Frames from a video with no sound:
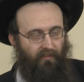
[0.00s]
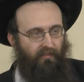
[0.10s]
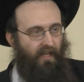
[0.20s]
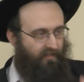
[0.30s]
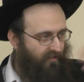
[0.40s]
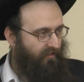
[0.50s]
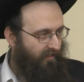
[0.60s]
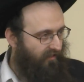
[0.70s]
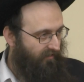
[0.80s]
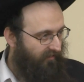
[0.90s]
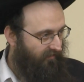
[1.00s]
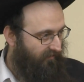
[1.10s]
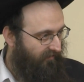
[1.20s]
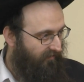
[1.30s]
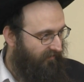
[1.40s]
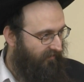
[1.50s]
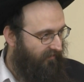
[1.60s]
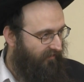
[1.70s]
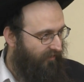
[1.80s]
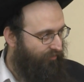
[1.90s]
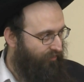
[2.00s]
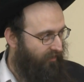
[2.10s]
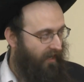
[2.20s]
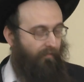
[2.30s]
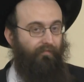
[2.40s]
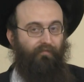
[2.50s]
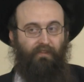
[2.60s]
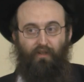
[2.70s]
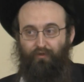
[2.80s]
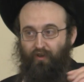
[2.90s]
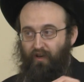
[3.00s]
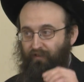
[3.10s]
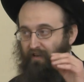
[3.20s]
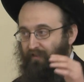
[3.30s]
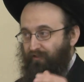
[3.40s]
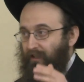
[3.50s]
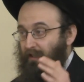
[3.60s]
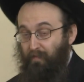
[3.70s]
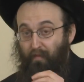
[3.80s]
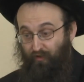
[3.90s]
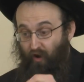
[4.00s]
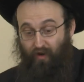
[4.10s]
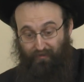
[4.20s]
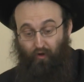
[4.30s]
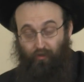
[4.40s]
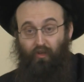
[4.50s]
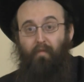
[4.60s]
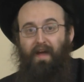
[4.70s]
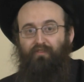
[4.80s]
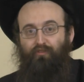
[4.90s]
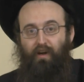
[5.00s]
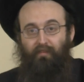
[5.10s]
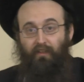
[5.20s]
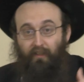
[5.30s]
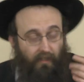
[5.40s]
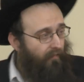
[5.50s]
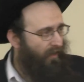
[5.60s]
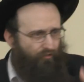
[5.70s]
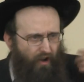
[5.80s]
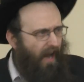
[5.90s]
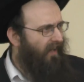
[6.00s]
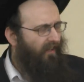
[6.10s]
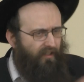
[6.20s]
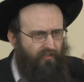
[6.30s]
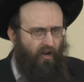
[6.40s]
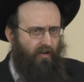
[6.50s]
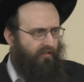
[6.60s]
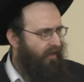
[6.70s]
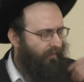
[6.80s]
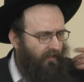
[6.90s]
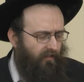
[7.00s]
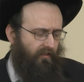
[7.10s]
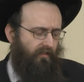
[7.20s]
that's considered Rishos Rabbim. In other words, you don't have to have a street that's mamish cars the whole time as you're traveling. But regularly there's cars coming.